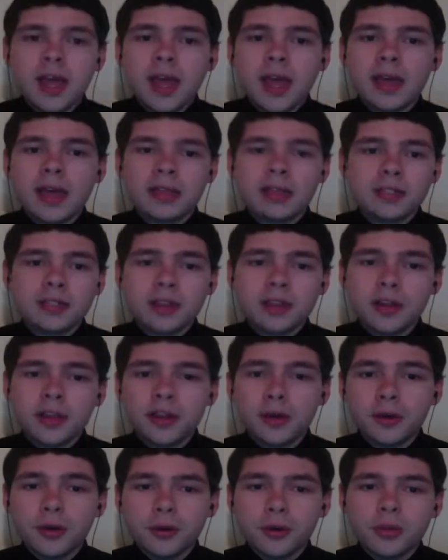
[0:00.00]
And
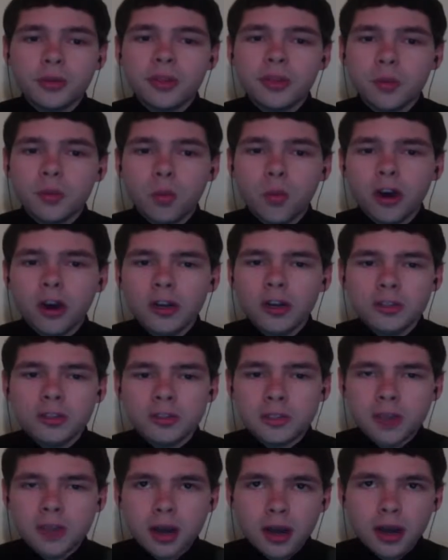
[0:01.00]
although
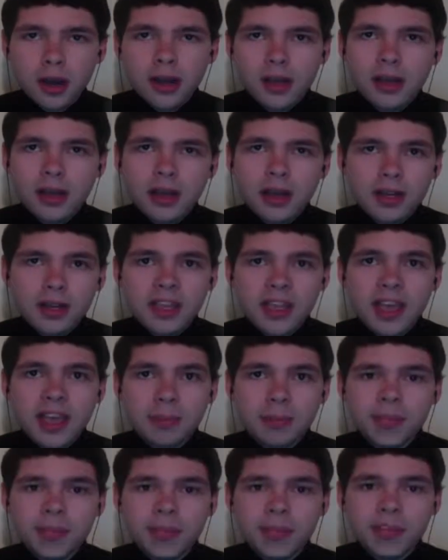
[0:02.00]
warrants
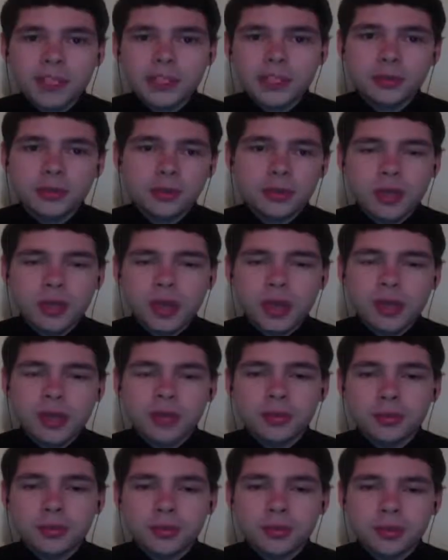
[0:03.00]
can be issued
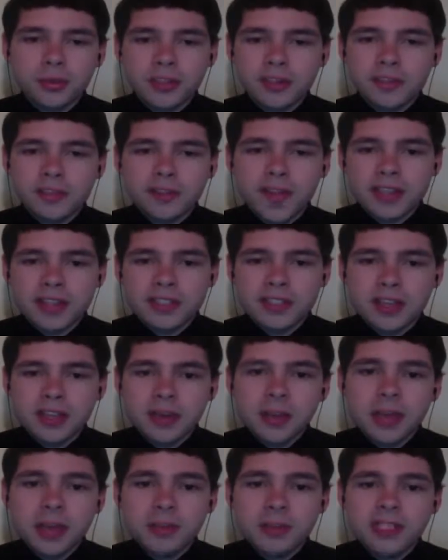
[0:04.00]
uh, through the FISA
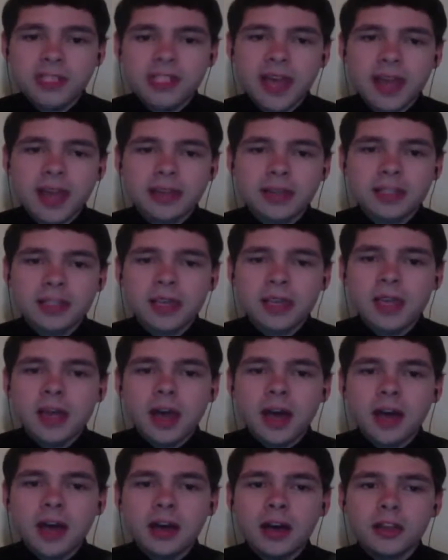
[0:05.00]
Amendments Act,
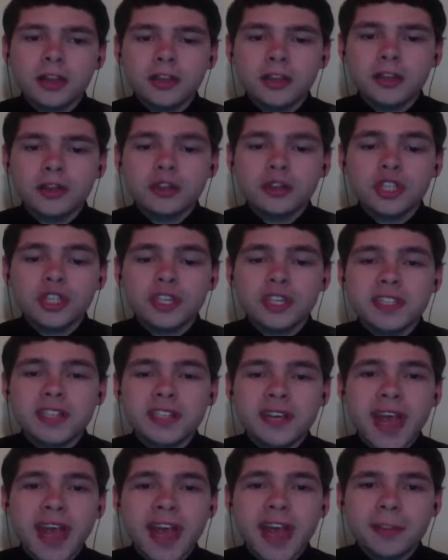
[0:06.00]
uh, they're usually
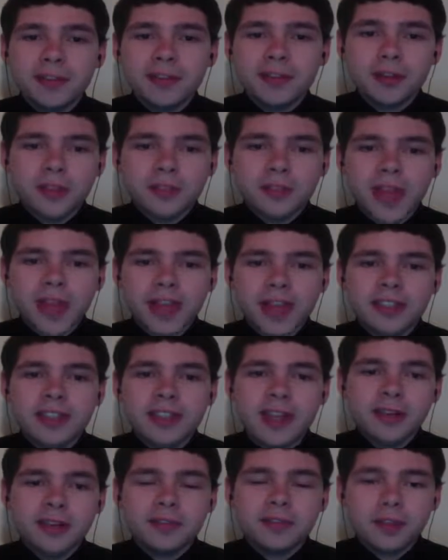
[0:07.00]
done after the fact,
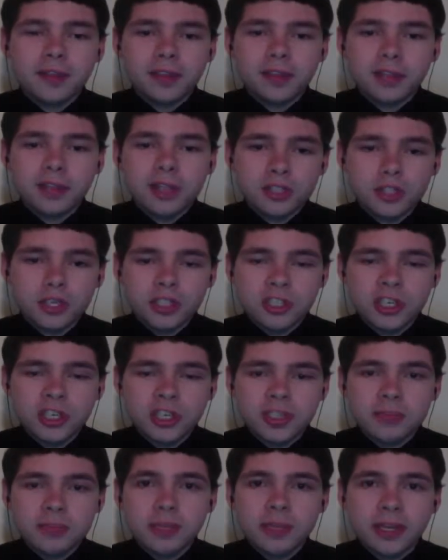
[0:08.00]
after the search
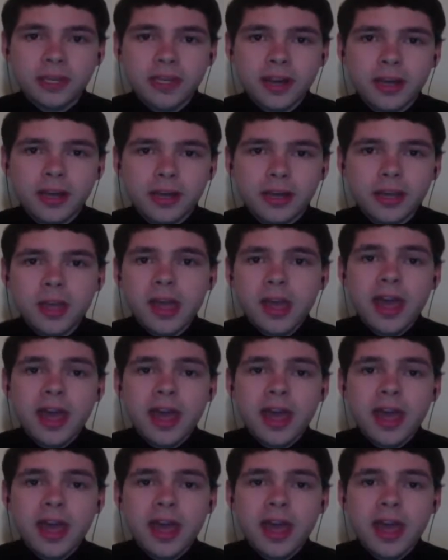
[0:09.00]
has been done.